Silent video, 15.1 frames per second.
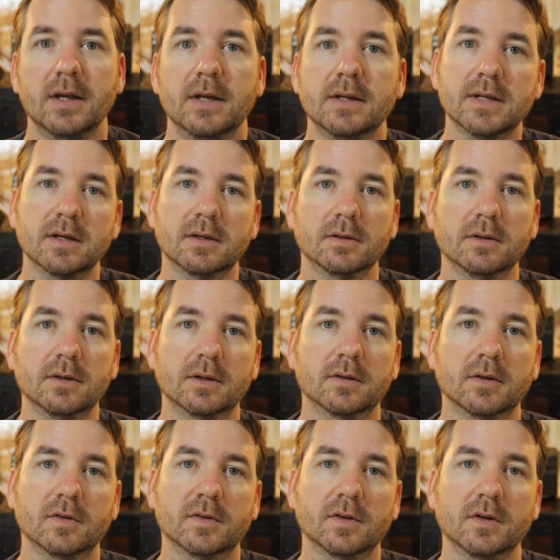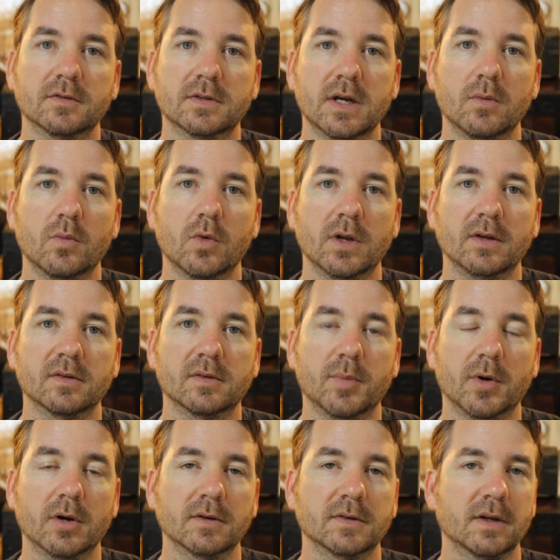take a look at those Silvertown 1 ounce
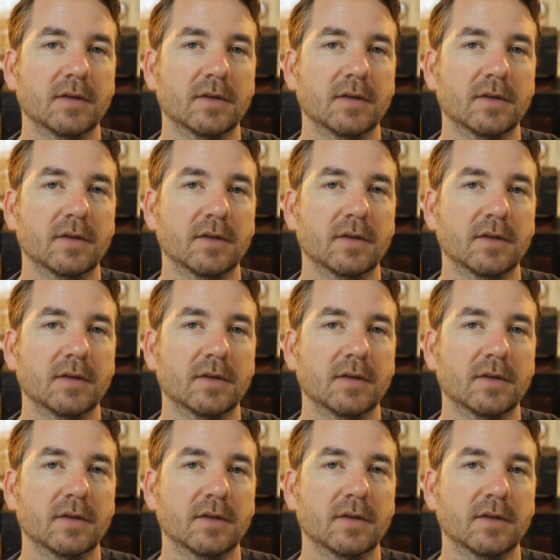bars.